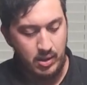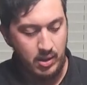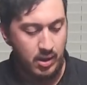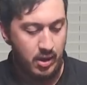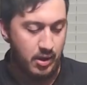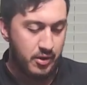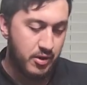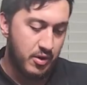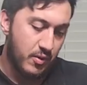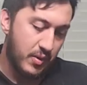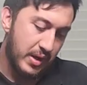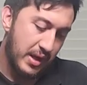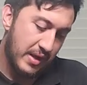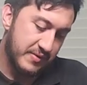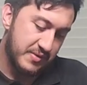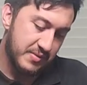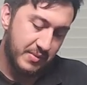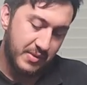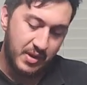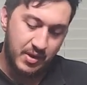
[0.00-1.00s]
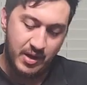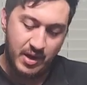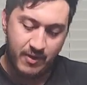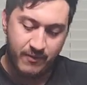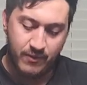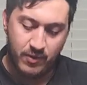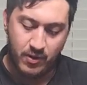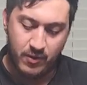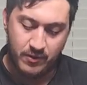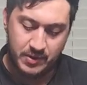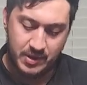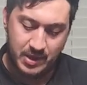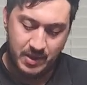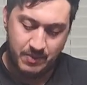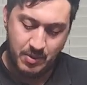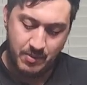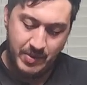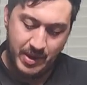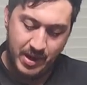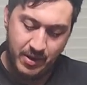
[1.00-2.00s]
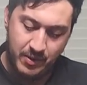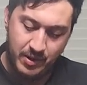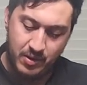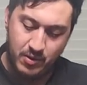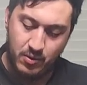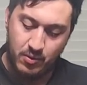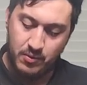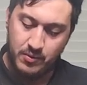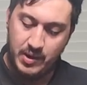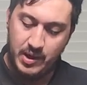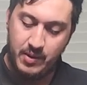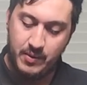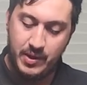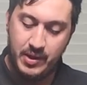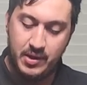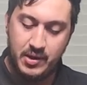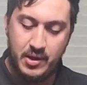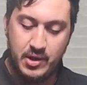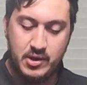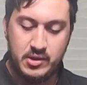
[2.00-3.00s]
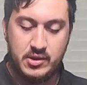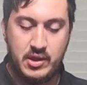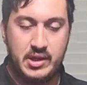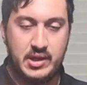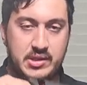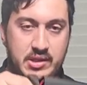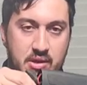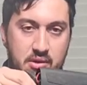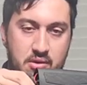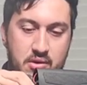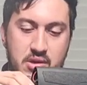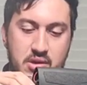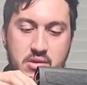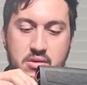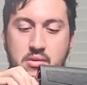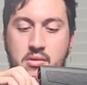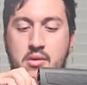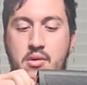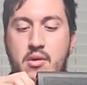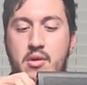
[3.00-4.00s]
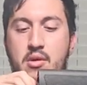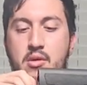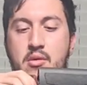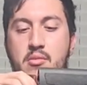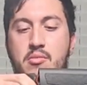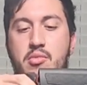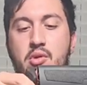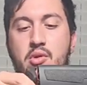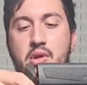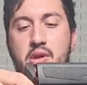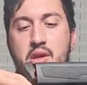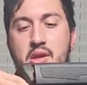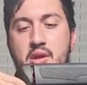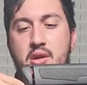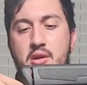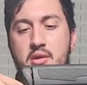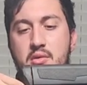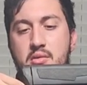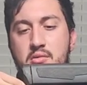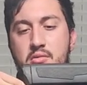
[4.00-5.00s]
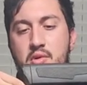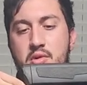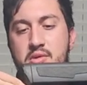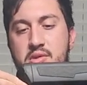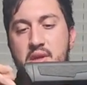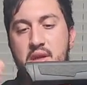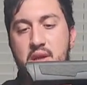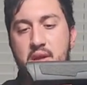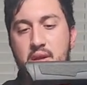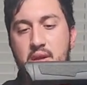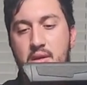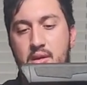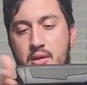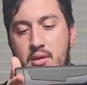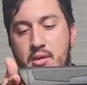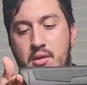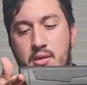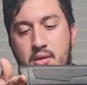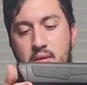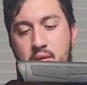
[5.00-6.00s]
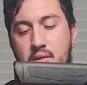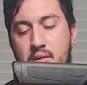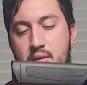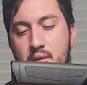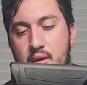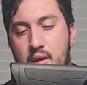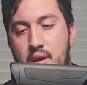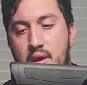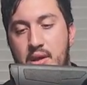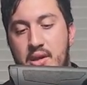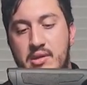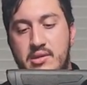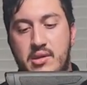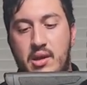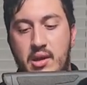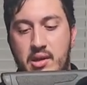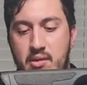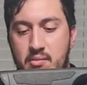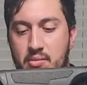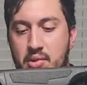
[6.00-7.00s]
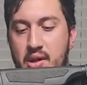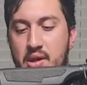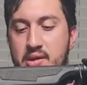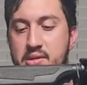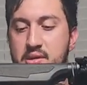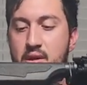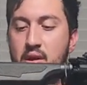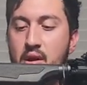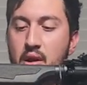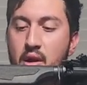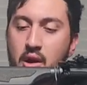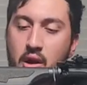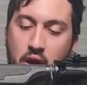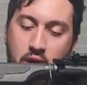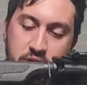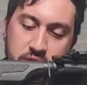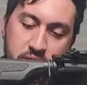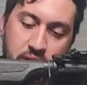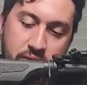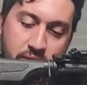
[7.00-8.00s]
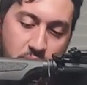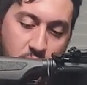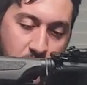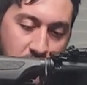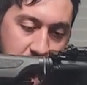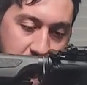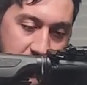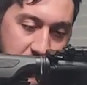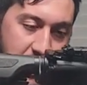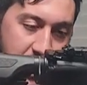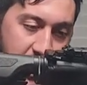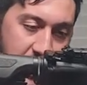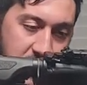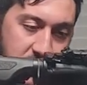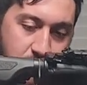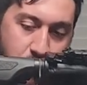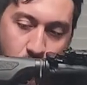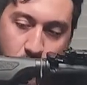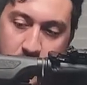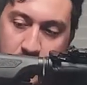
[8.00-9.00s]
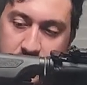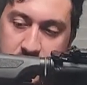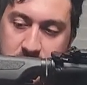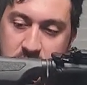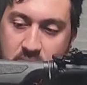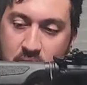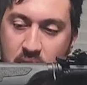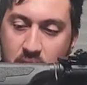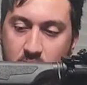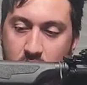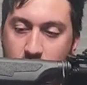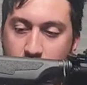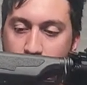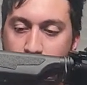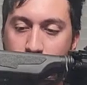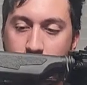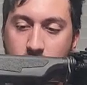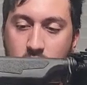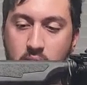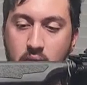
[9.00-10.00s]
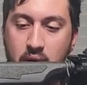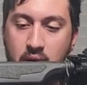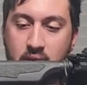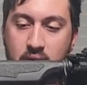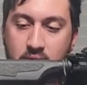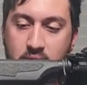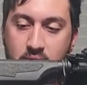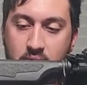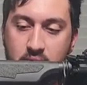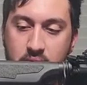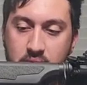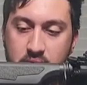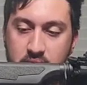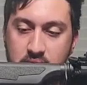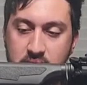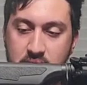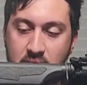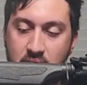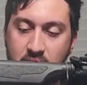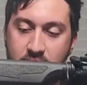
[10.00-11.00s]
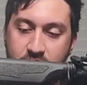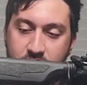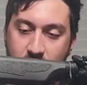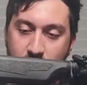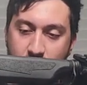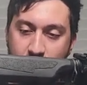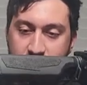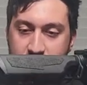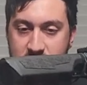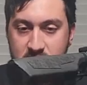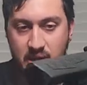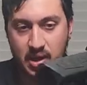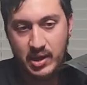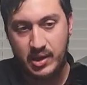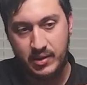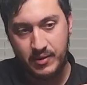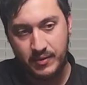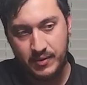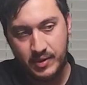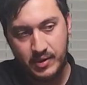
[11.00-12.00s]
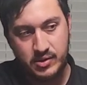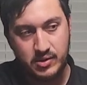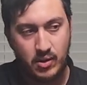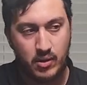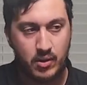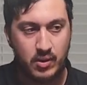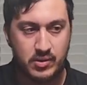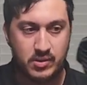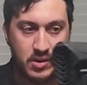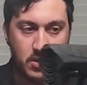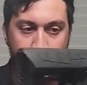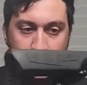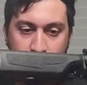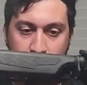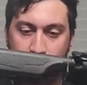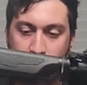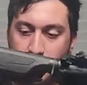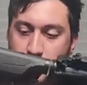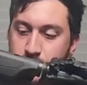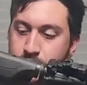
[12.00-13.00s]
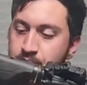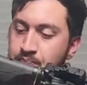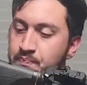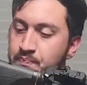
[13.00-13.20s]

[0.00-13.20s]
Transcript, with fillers: uh, you don't want to have some good airflow to keep your battery cool. Anyway, so like I said, you just pull it here, rotate it, and it's locked in place. Also, you have a quick detach points here right, on this left and right side. So it goes all the way through.